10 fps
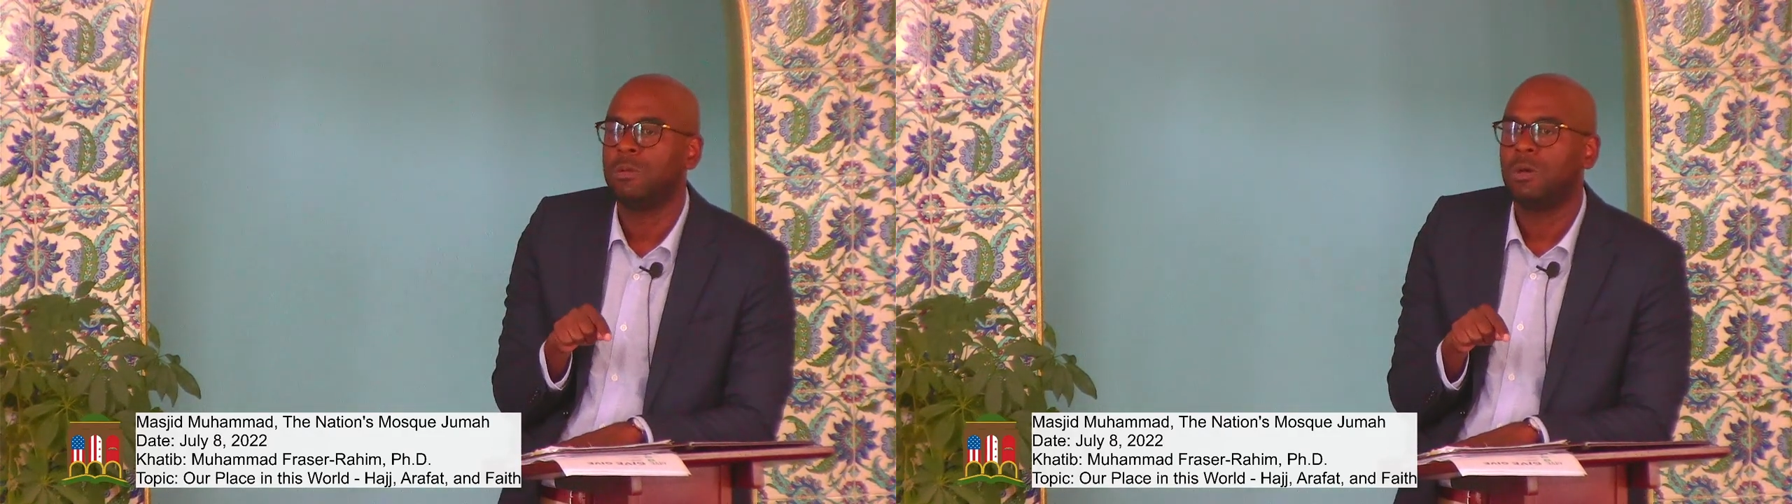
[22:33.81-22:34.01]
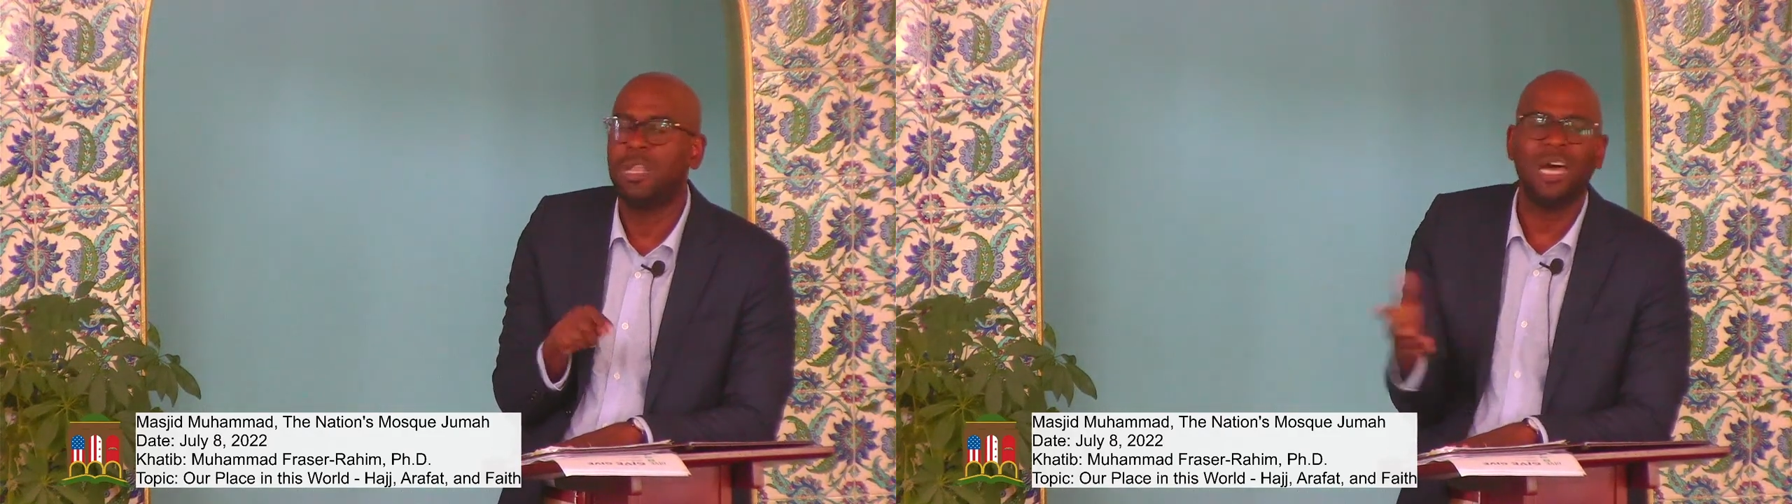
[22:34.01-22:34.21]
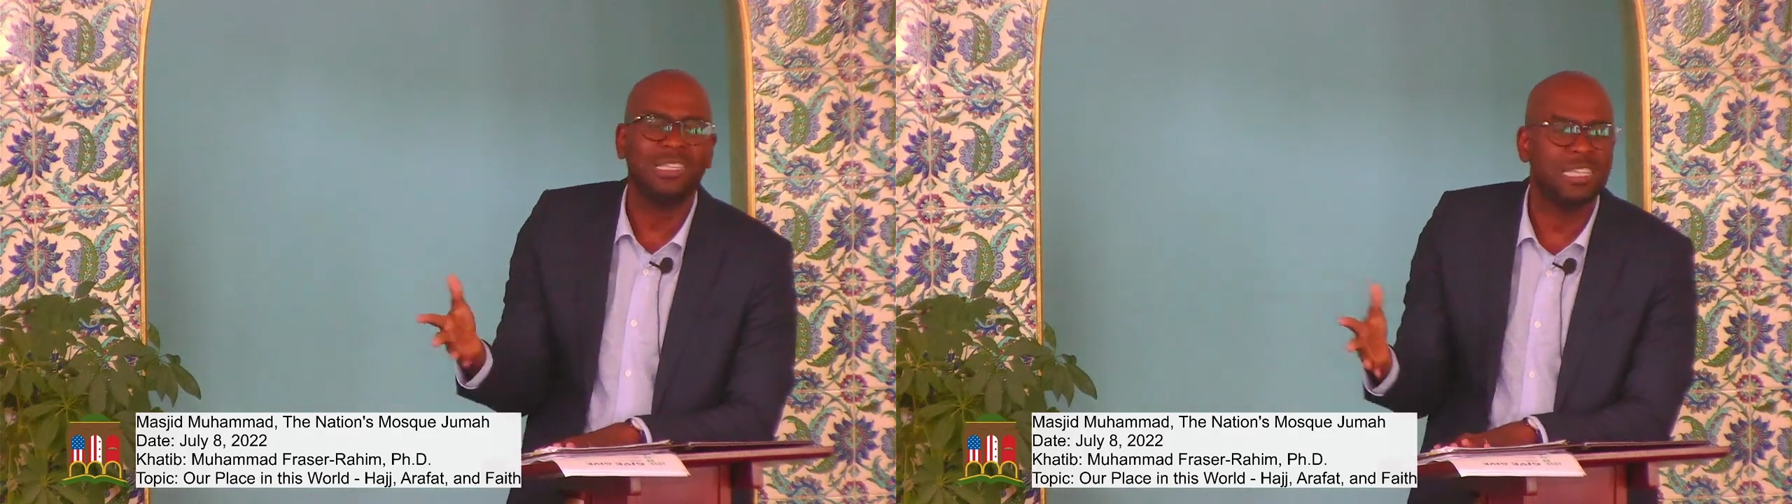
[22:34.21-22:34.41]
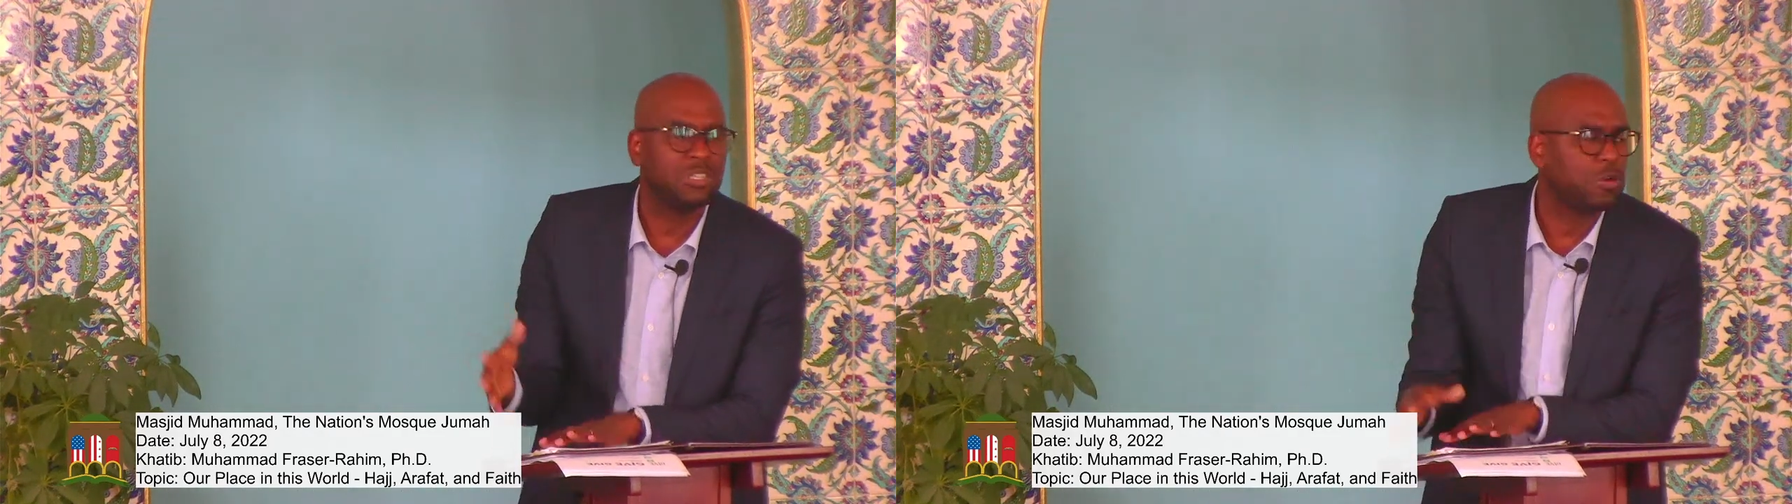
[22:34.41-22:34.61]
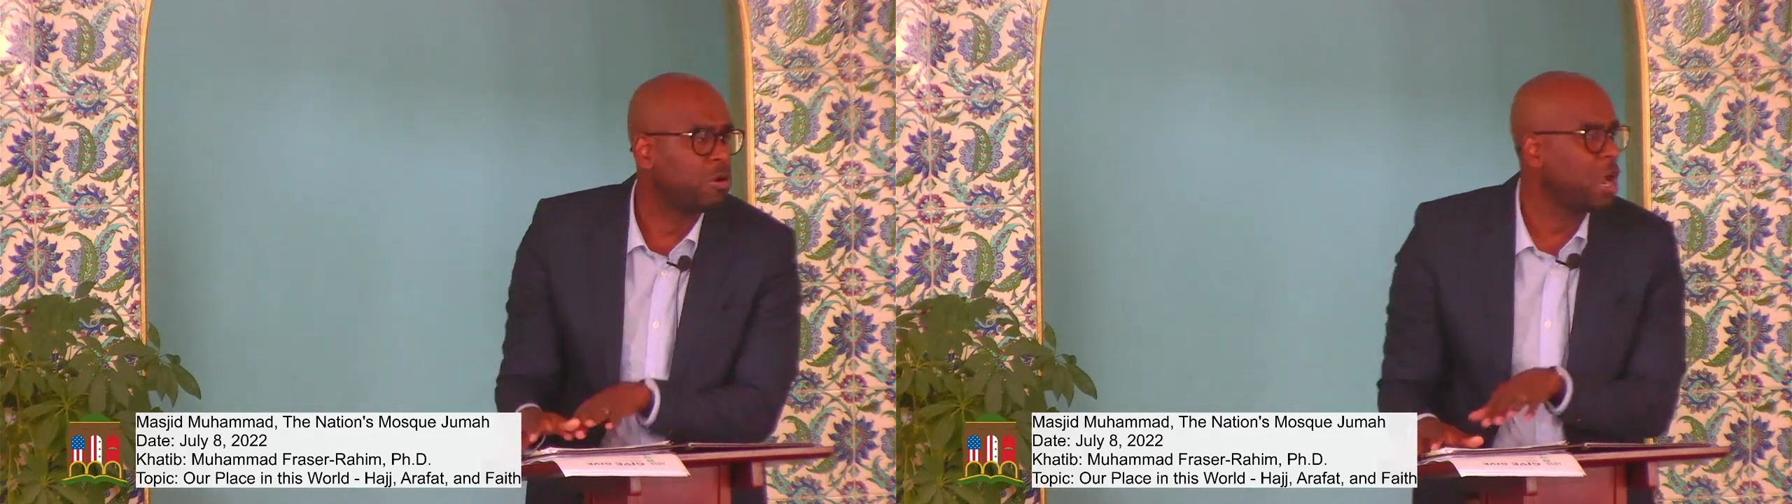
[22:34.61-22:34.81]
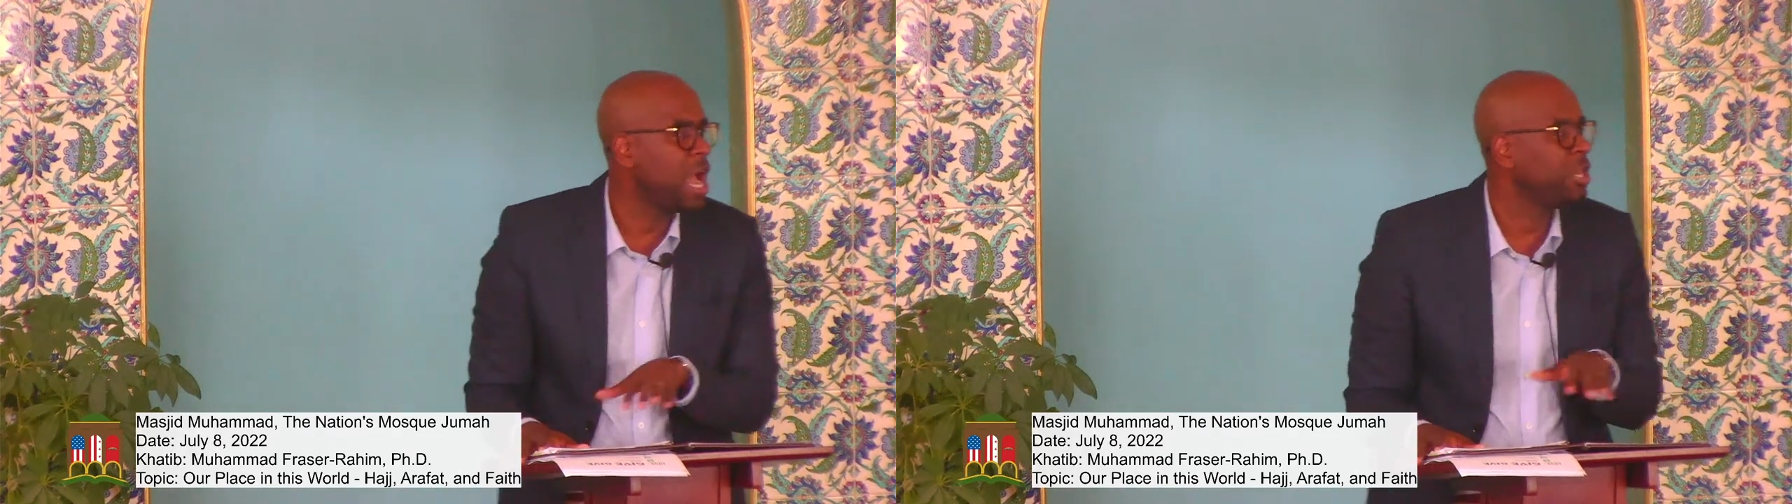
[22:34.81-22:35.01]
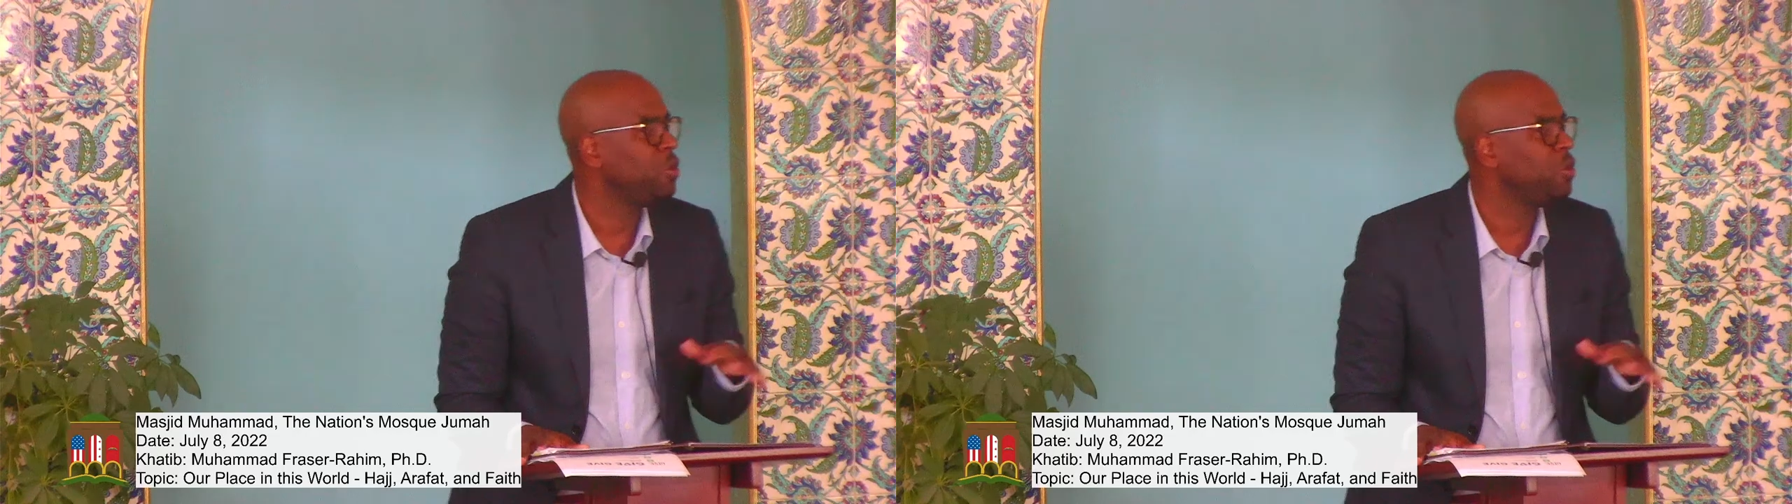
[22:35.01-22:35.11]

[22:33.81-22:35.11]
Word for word: Allah says in the Quran,